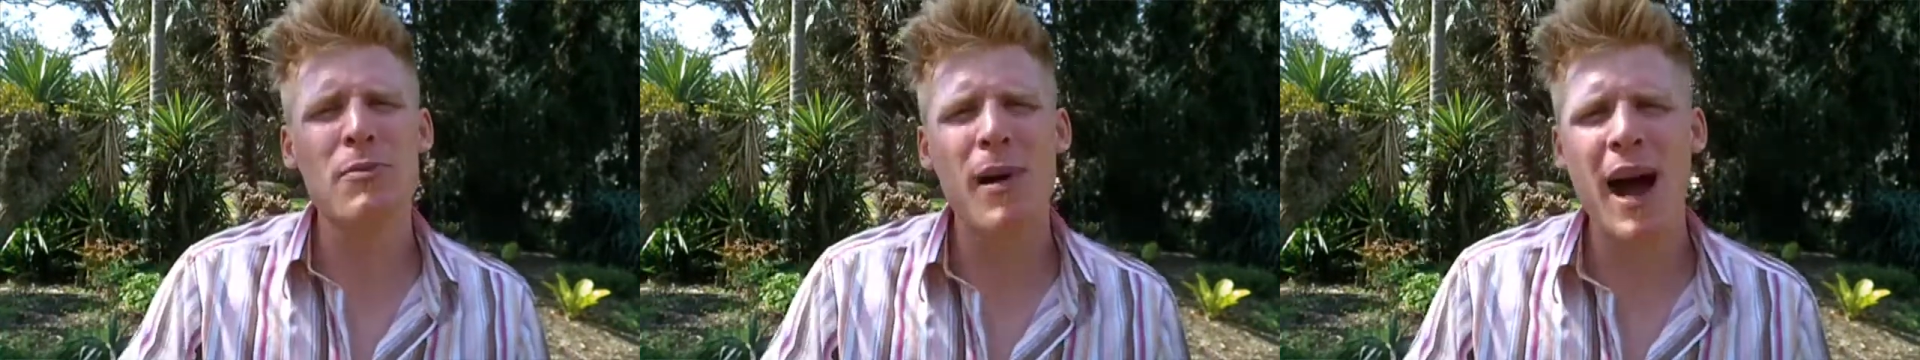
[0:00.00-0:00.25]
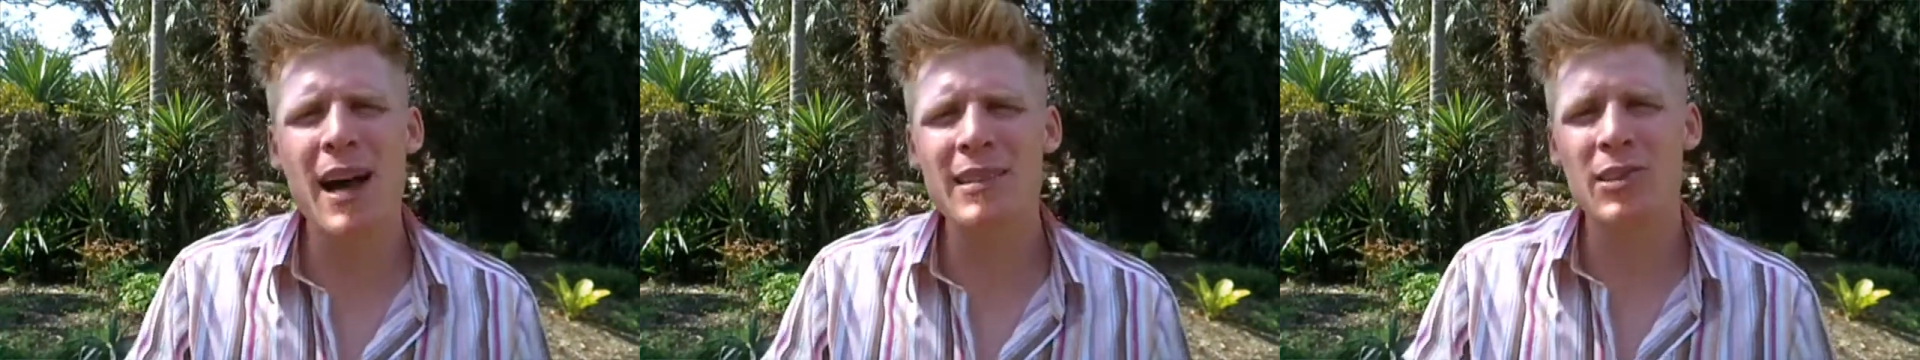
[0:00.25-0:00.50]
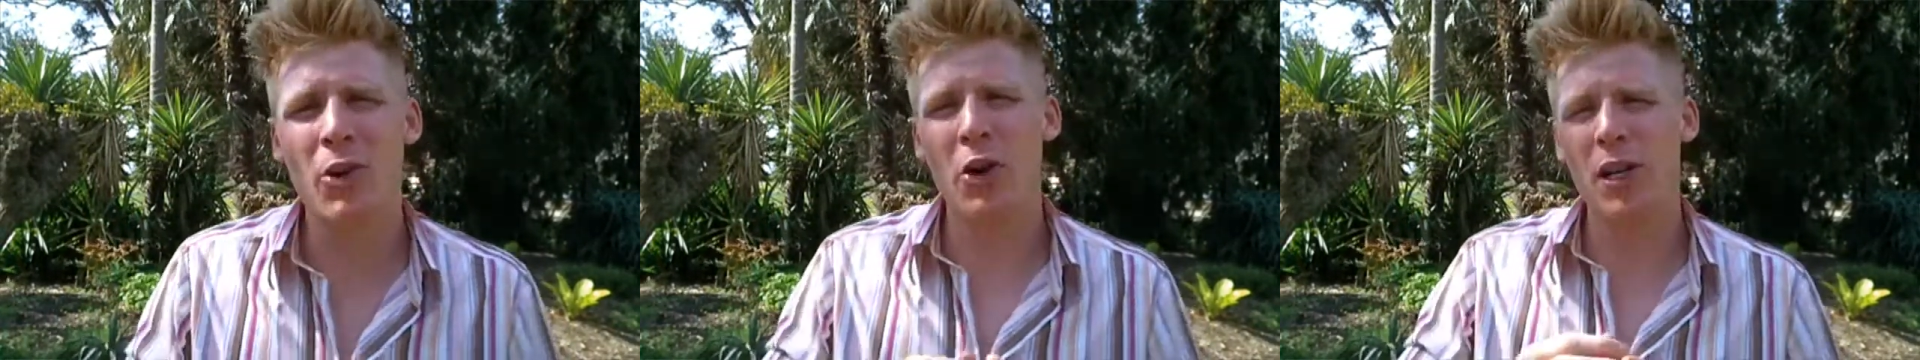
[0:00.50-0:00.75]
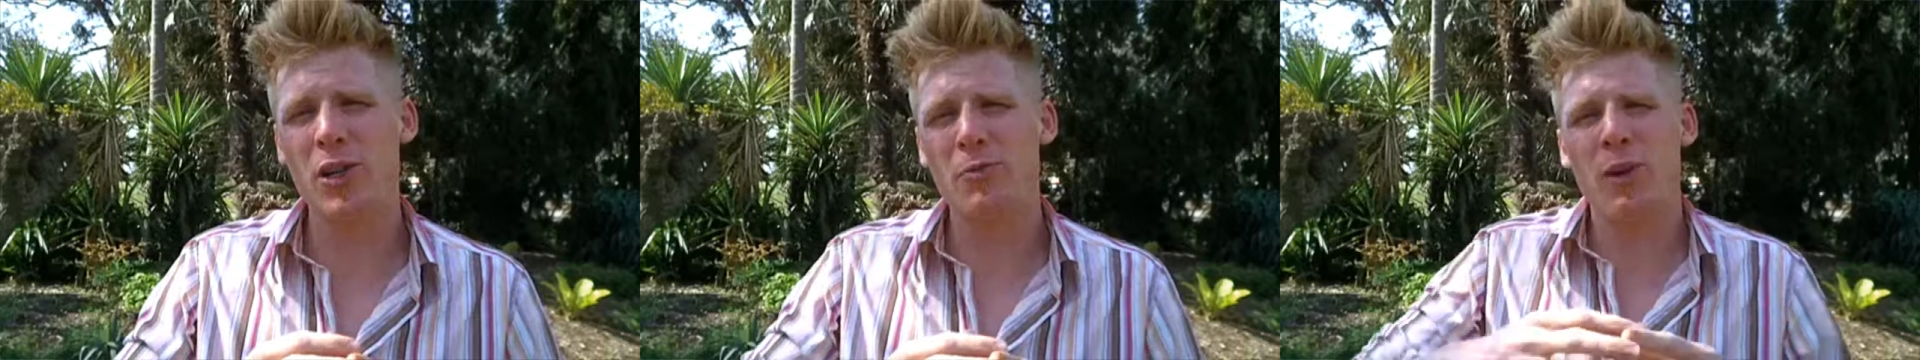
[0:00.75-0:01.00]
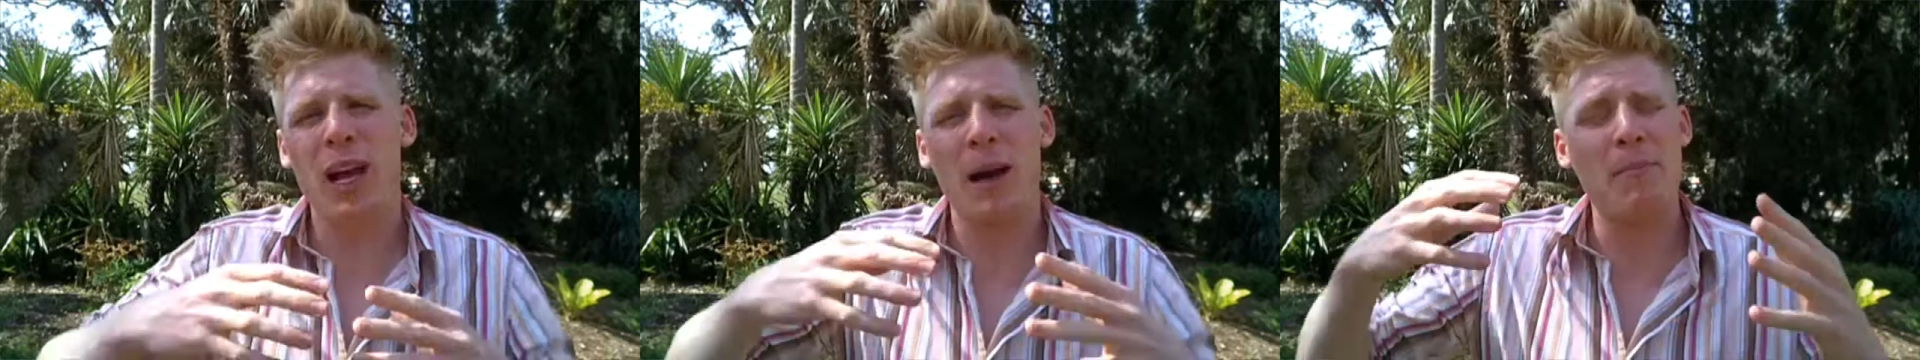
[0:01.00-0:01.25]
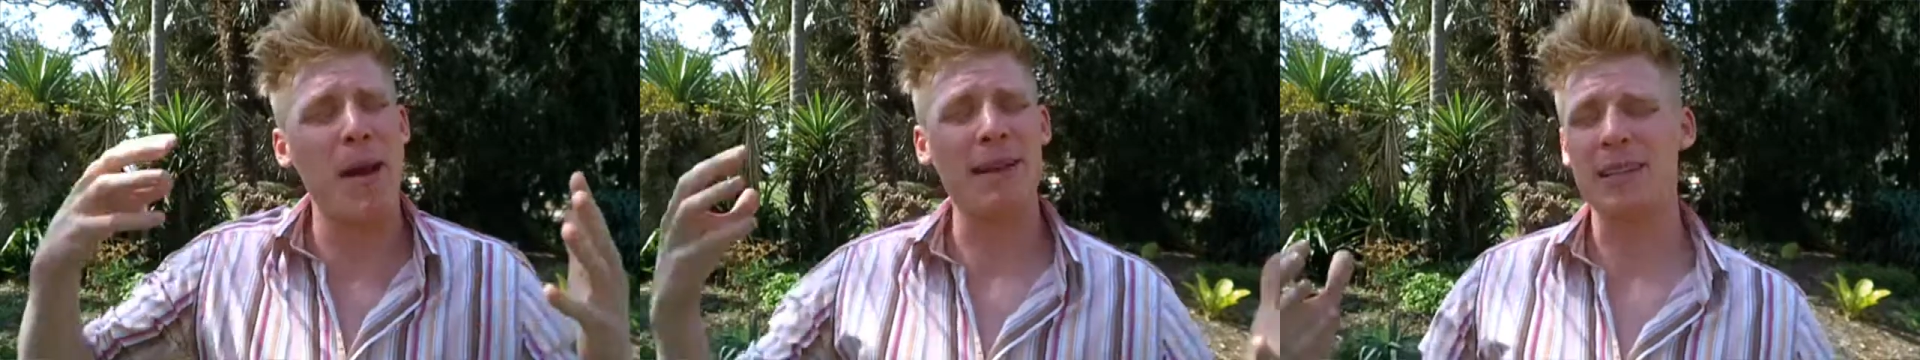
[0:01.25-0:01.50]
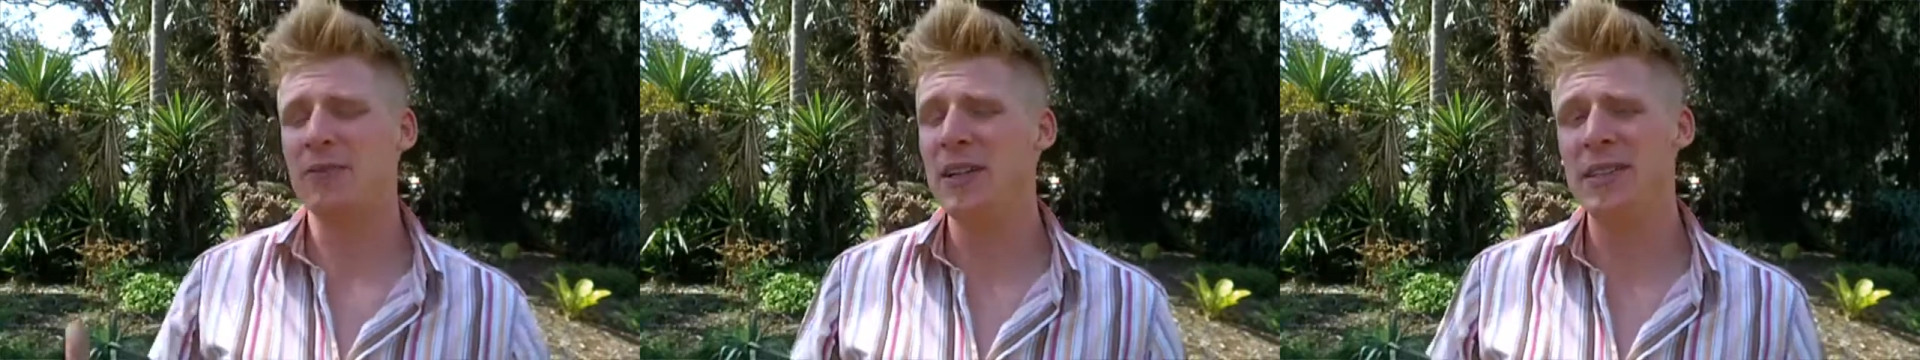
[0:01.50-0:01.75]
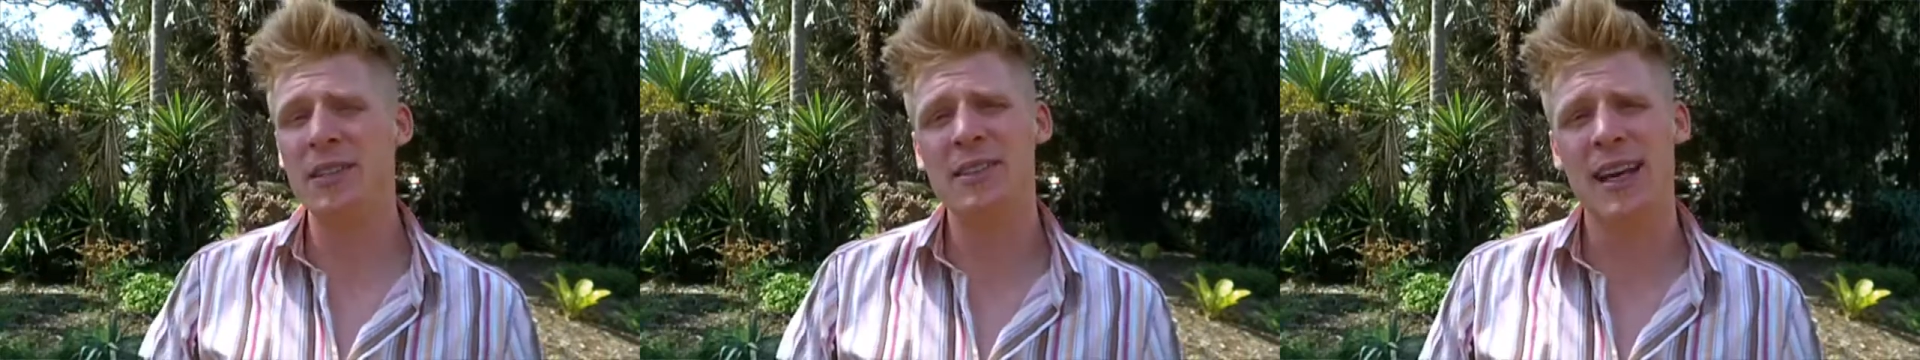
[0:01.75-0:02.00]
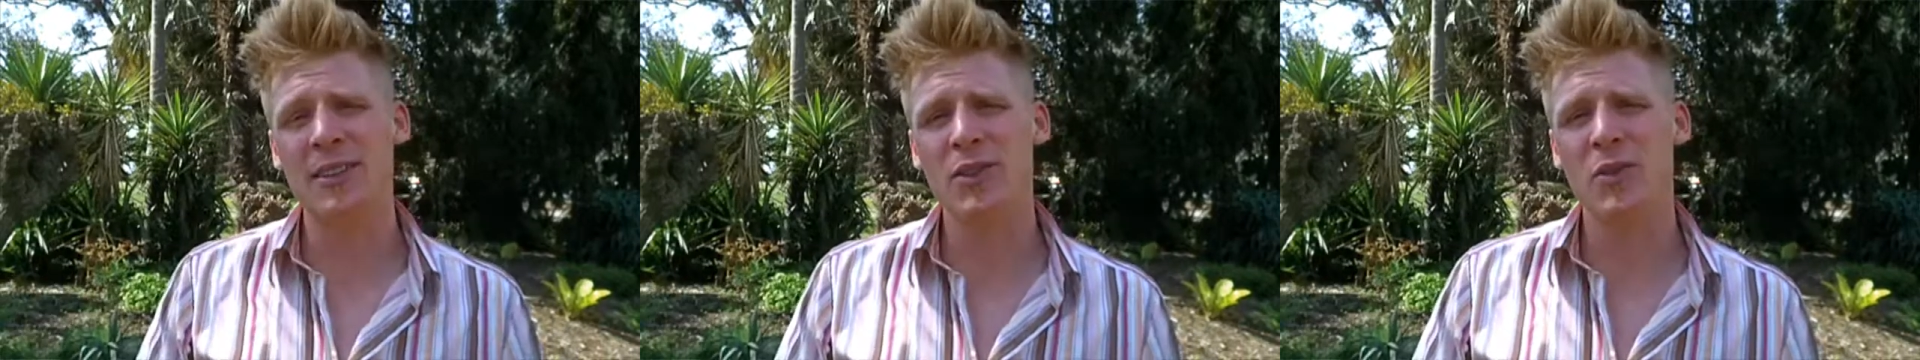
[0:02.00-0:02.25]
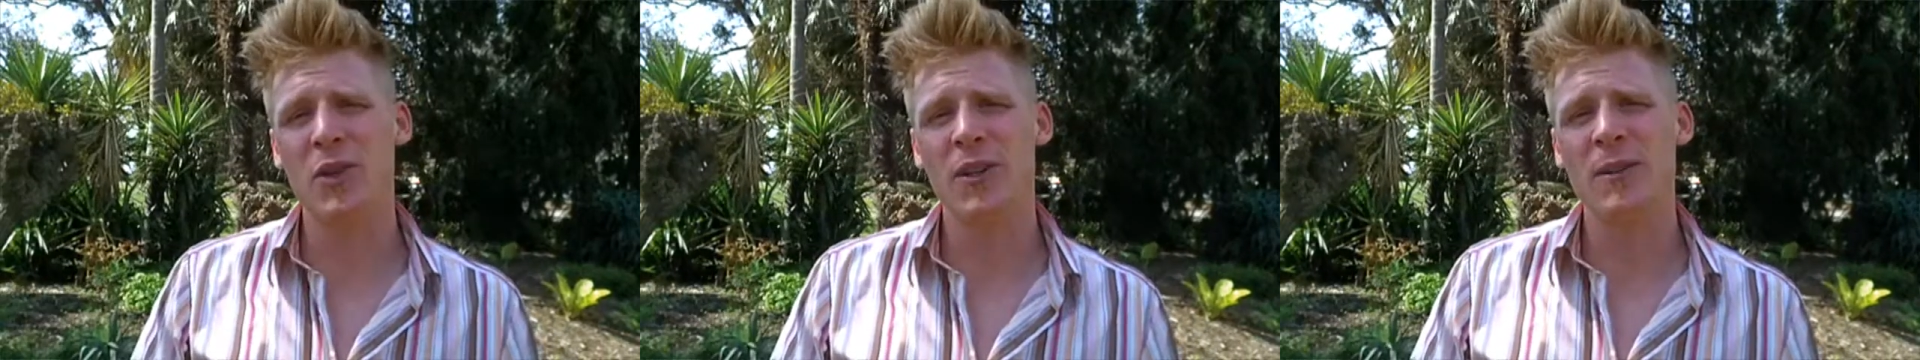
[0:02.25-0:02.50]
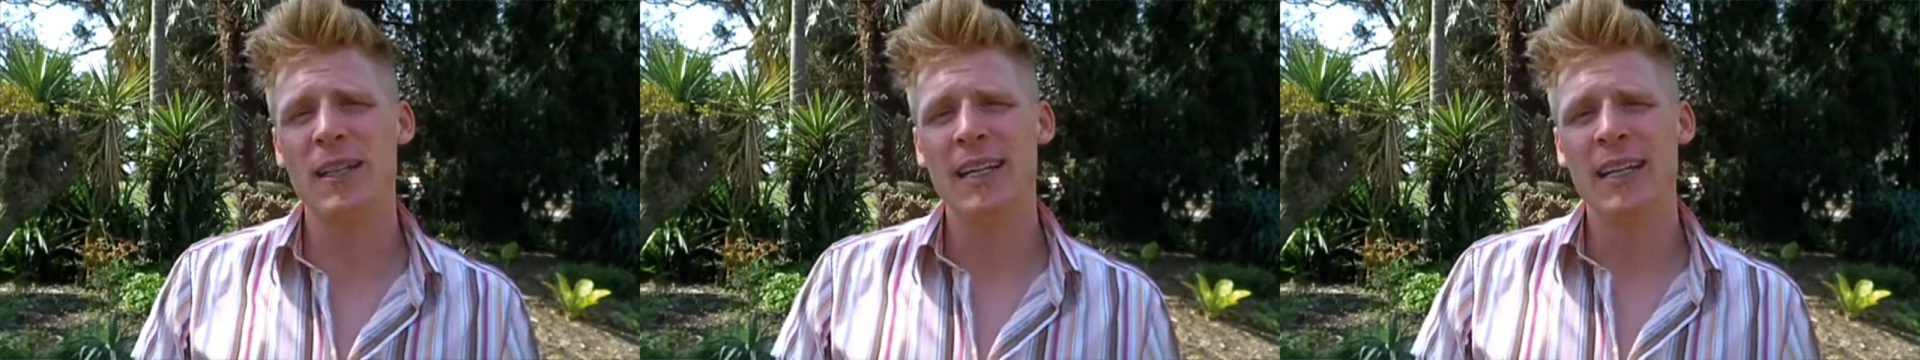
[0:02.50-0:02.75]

to master in order to become massively successful.